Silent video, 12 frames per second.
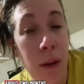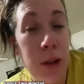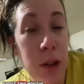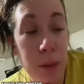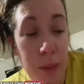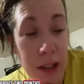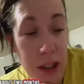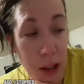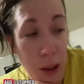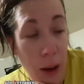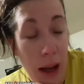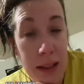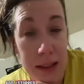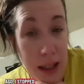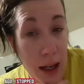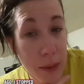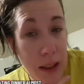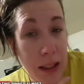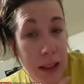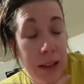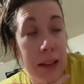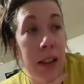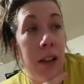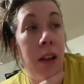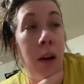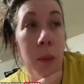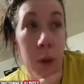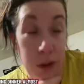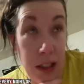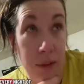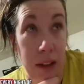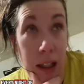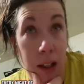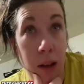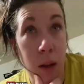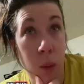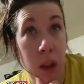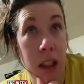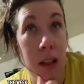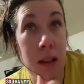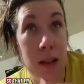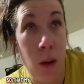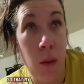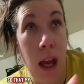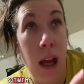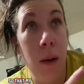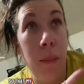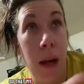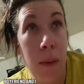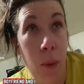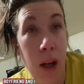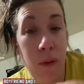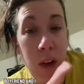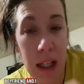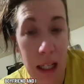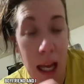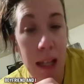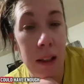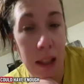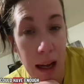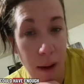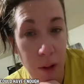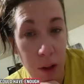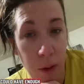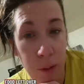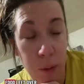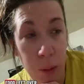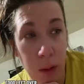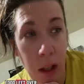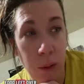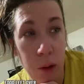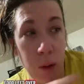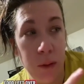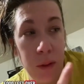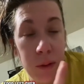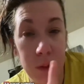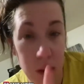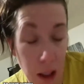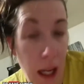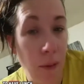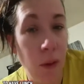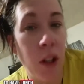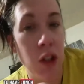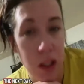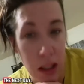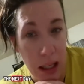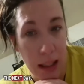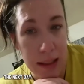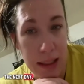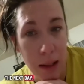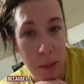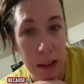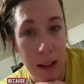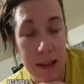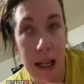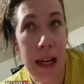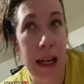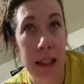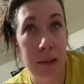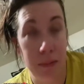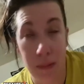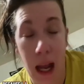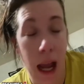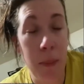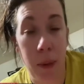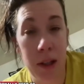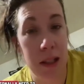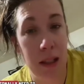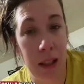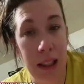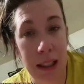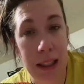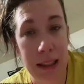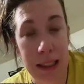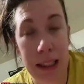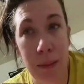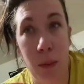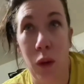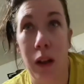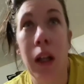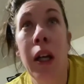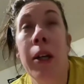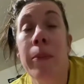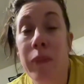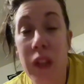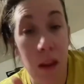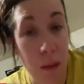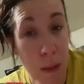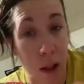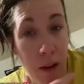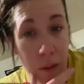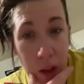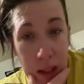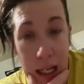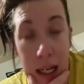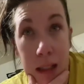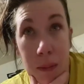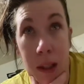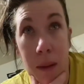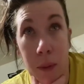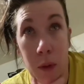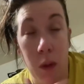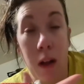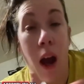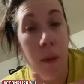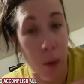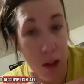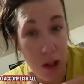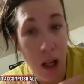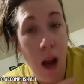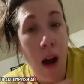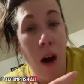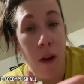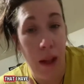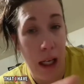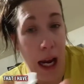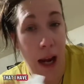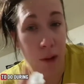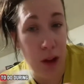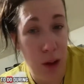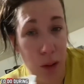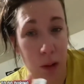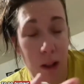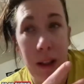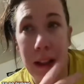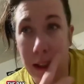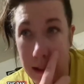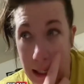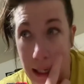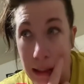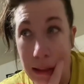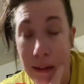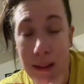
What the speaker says: 2 months ago, I stopped eating dinner almost every night of the week so that my boyfriend and I could have enough food left over to have lunch the next day, because I personally need to eat more in the middle of the day to be able to accomplish all that I have to do during the day.